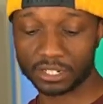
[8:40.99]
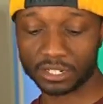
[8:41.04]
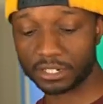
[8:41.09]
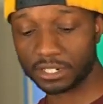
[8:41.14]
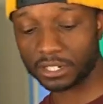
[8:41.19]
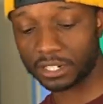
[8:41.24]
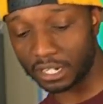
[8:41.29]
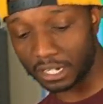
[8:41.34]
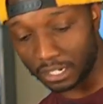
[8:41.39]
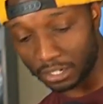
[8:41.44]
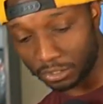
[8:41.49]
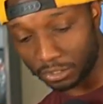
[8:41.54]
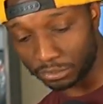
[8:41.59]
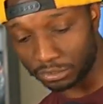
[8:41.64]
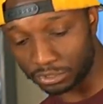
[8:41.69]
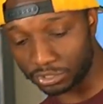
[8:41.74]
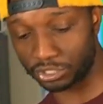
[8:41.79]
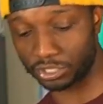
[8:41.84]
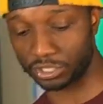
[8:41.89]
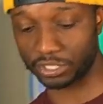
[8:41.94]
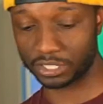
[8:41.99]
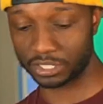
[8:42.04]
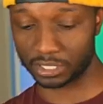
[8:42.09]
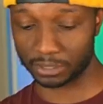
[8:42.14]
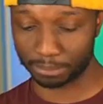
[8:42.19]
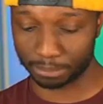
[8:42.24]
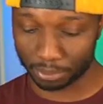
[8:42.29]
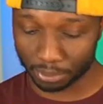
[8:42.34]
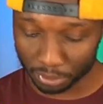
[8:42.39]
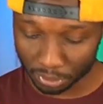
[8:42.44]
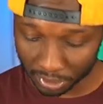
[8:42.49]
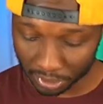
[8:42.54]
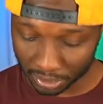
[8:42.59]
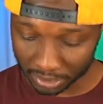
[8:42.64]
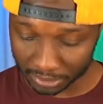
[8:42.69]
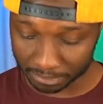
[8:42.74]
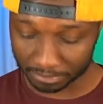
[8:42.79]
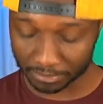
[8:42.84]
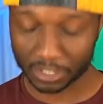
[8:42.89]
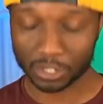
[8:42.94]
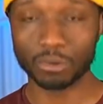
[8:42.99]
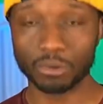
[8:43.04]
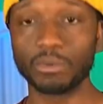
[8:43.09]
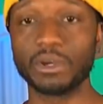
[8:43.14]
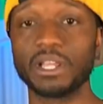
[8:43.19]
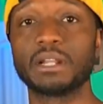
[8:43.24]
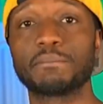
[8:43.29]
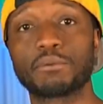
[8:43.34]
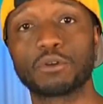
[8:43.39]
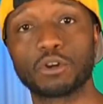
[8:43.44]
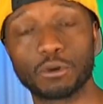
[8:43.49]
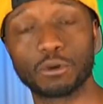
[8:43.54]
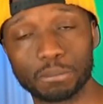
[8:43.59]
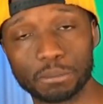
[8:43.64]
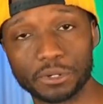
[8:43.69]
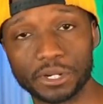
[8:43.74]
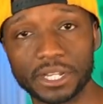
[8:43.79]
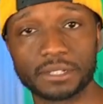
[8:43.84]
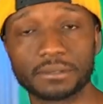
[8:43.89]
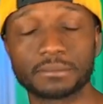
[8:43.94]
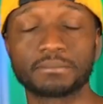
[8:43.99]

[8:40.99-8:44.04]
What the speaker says: coach, support when appropriate.